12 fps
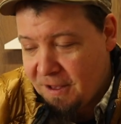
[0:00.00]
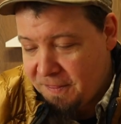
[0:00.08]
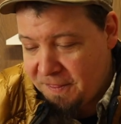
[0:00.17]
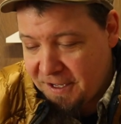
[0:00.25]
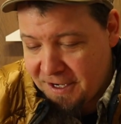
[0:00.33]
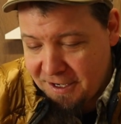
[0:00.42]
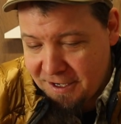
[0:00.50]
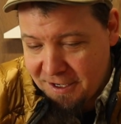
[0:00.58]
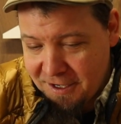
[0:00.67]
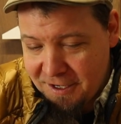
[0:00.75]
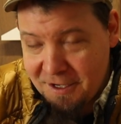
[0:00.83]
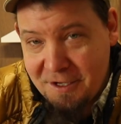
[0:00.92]

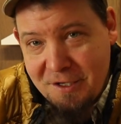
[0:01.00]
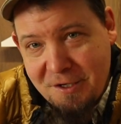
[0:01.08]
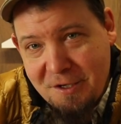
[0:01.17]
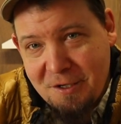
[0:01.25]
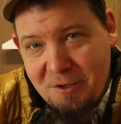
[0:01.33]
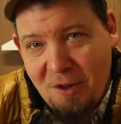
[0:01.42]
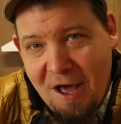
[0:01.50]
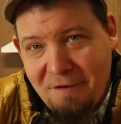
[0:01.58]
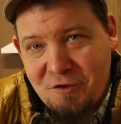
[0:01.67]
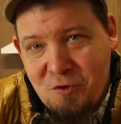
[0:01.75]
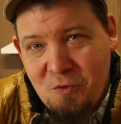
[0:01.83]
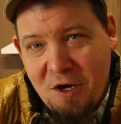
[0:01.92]
then you'll
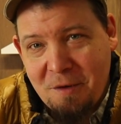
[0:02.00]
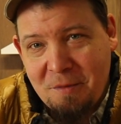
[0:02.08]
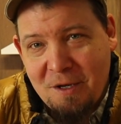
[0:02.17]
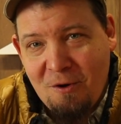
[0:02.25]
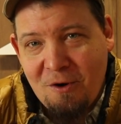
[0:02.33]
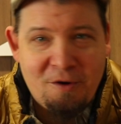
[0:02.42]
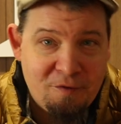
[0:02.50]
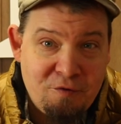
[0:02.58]
have to wait a bit longer.